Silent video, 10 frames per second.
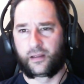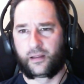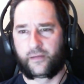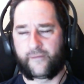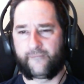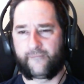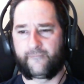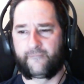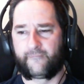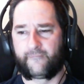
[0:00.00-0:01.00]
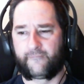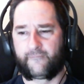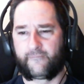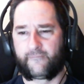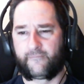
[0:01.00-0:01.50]
Oh.
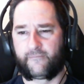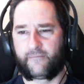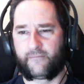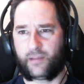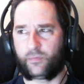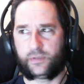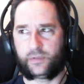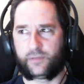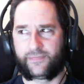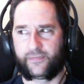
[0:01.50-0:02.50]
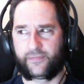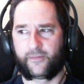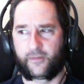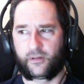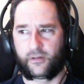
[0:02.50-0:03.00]
It would,
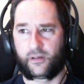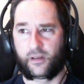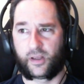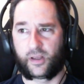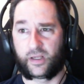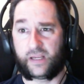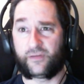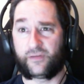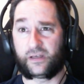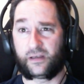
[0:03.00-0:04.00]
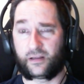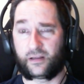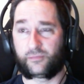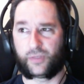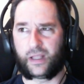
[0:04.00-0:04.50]
even,
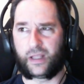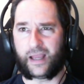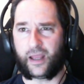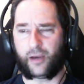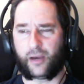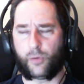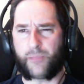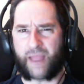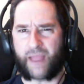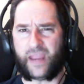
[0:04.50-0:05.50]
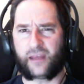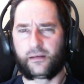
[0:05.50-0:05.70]
I don't know, Batman?